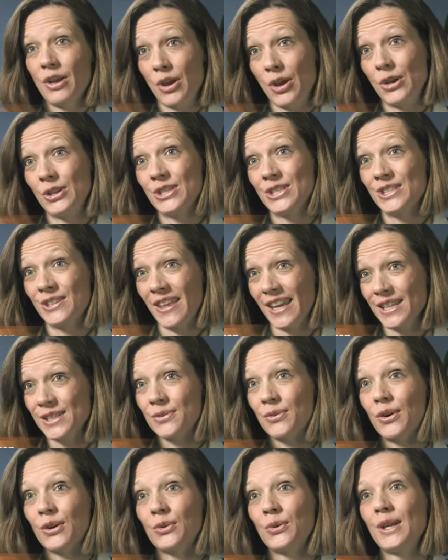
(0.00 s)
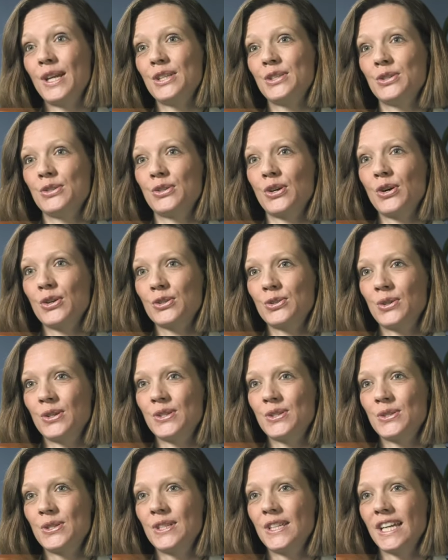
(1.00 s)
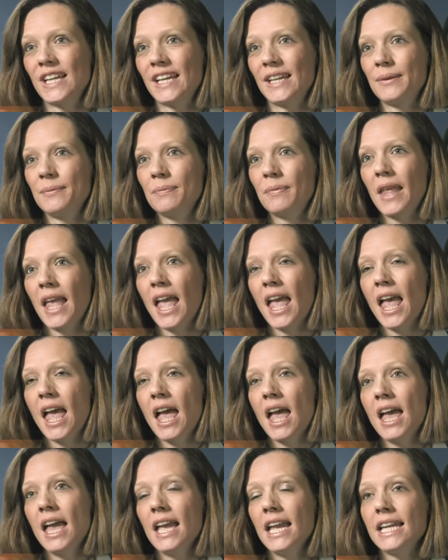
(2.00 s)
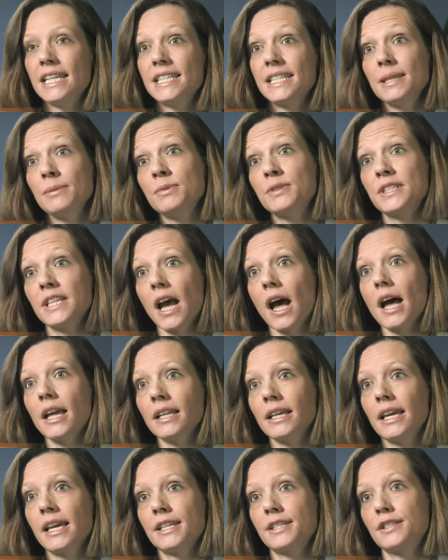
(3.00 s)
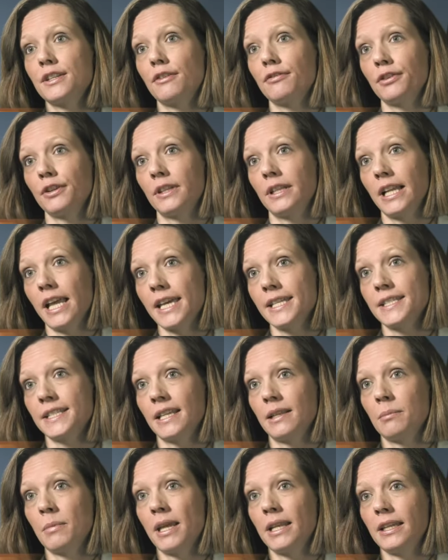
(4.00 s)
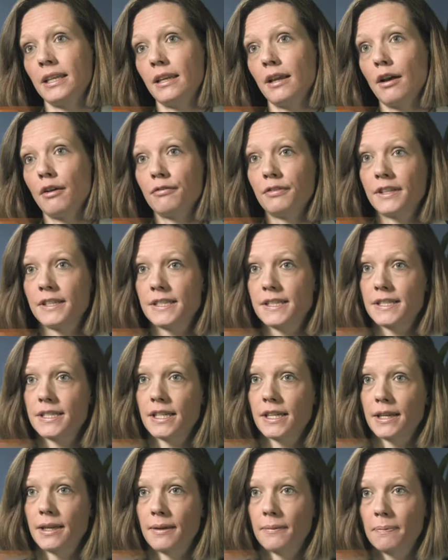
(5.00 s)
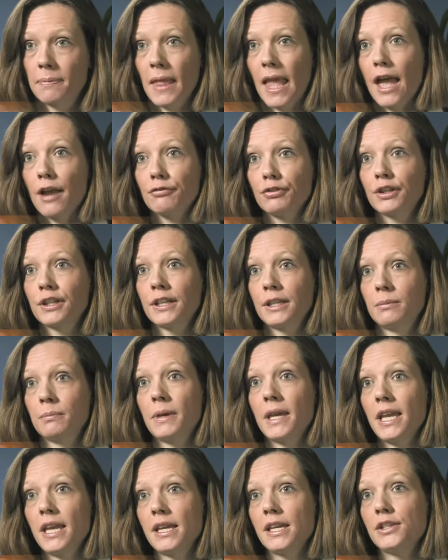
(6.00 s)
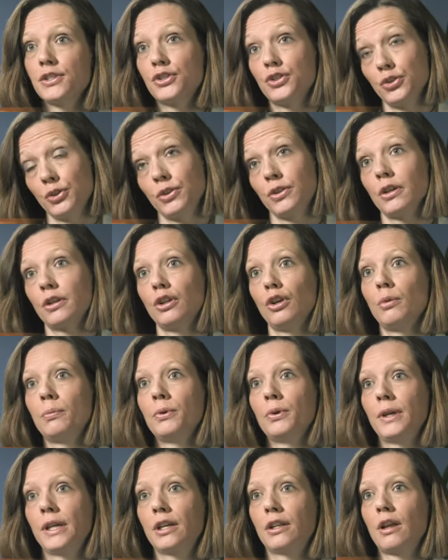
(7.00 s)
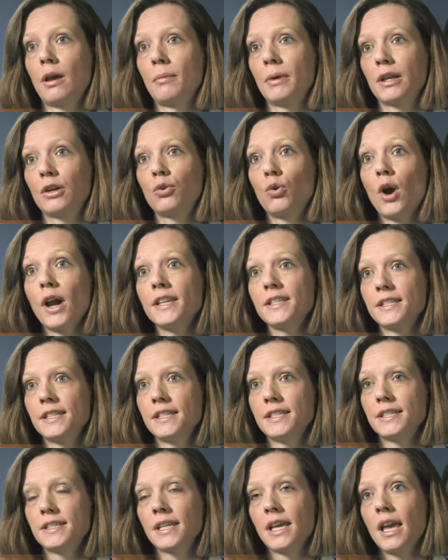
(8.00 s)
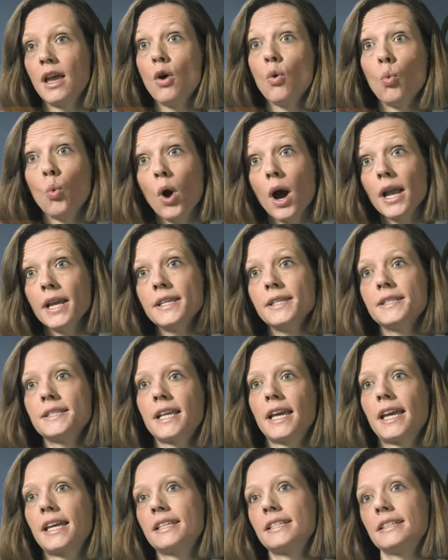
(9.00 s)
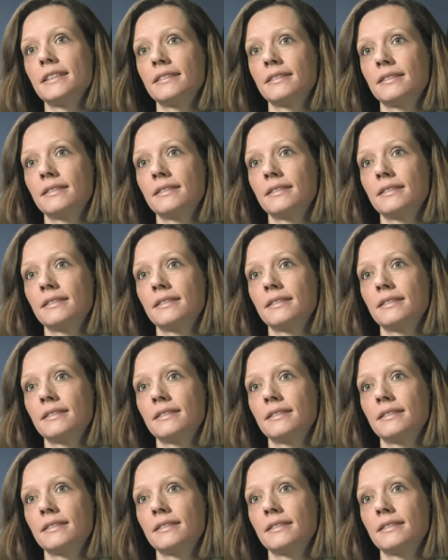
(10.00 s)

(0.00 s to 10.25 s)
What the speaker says: Ernest, thanks for agreeing to talk to us today. It seems Ghana has suffered less than many of its African peers during the global economic crisis. Why is that?